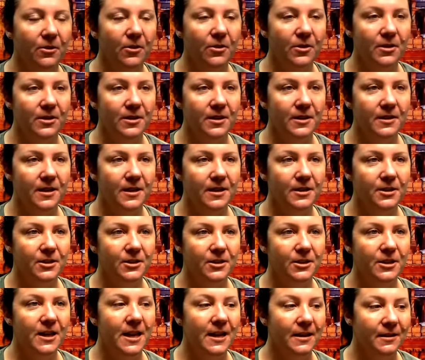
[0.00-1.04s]

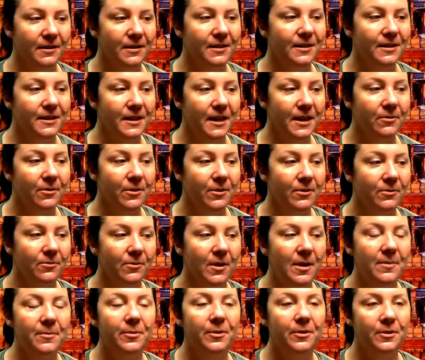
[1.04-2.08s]
organisation, check to see whether
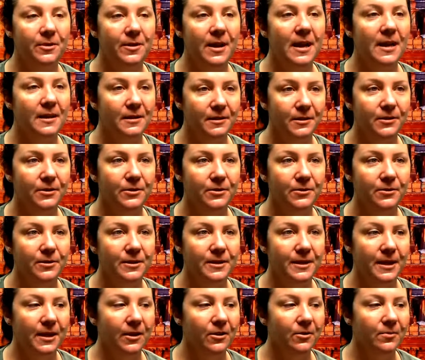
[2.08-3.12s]
Weblearn has the
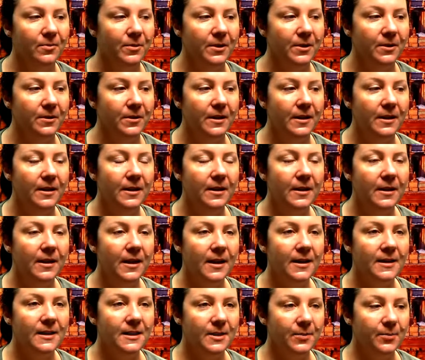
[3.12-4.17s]
tools to help you.
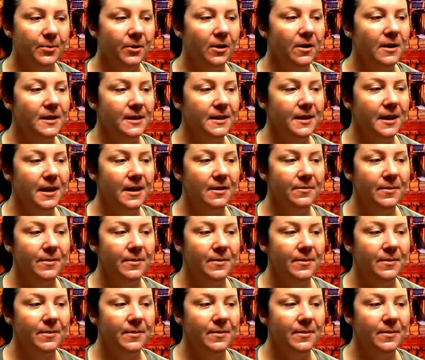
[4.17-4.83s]
It's surprising how